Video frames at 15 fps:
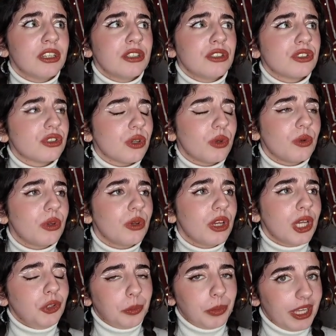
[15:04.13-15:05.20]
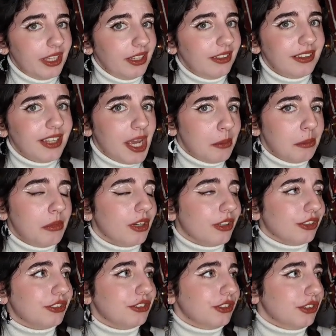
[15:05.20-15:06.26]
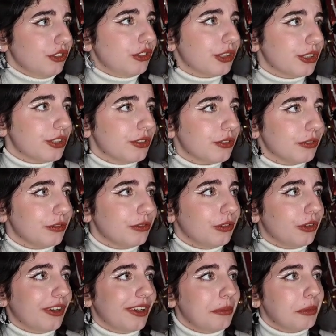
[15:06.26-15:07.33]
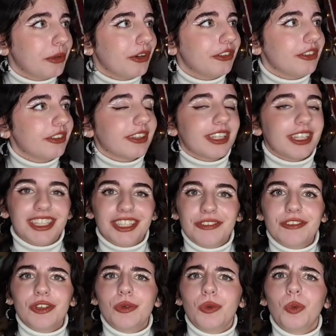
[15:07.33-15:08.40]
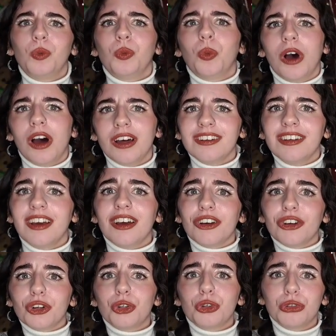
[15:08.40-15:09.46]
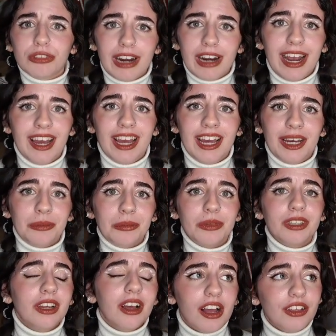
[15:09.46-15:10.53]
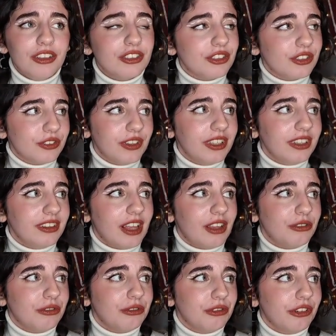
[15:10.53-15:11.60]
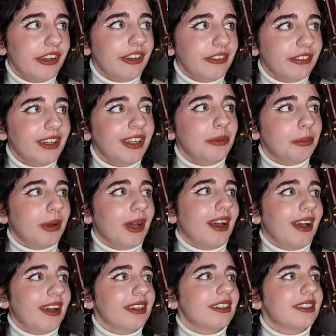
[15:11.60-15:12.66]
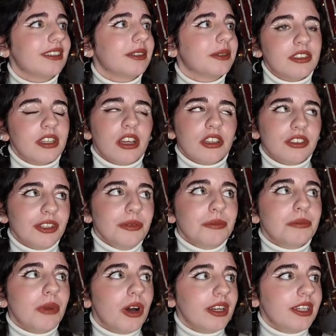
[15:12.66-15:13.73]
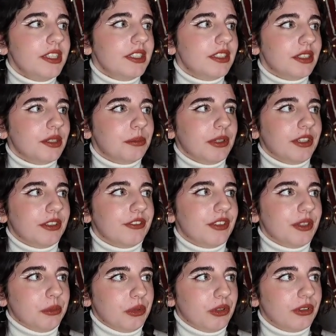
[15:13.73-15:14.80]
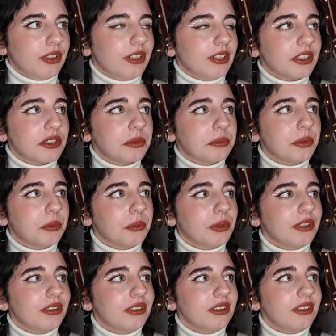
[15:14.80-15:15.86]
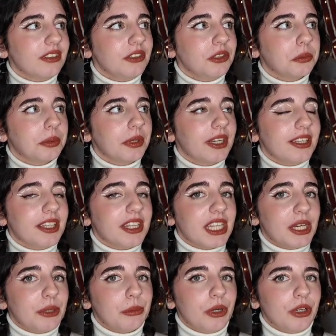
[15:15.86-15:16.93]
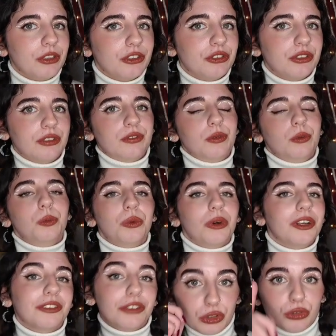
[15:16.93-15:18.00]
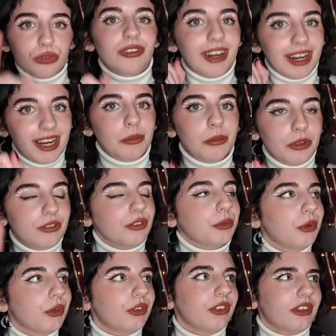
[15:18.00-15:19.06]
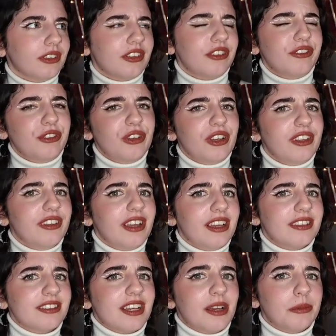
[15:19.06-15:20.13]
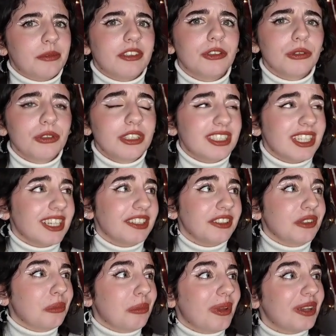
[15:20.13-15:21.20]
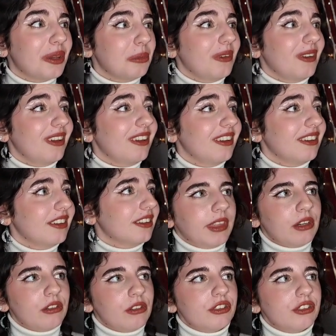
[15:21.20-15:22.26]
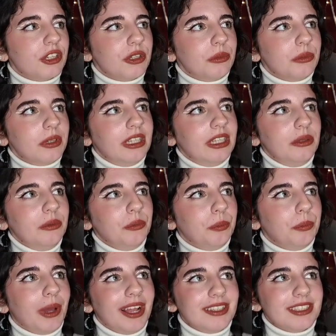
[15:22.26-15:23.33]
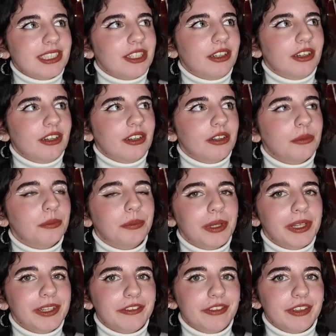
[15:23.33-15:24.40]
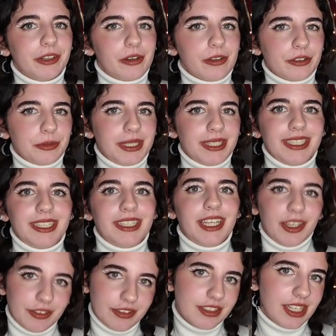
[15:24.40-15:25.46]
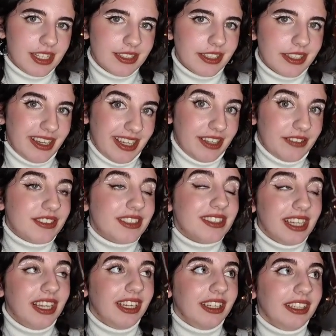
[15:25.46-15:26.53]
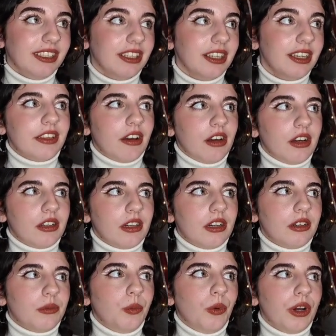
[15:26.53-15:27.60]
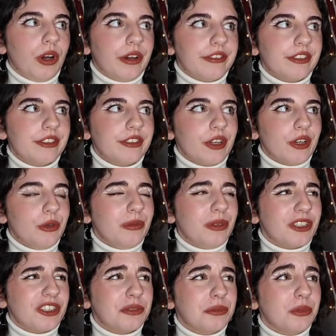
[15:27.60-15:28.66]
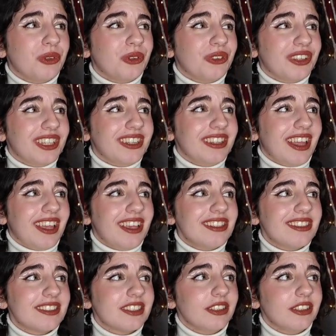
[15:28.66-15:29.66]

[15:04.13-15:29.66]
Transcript: So you're paying that much just for a product that gives you 1 gram. I just think that's really, really bad. See, I don't mind a benefit product, but when you're paying that much just for 1 gram of a product, I feel like that's absolutely taking the mick a bit. There are so many better benefit cosmetic gift sets that I have seen that are worth so much more than this.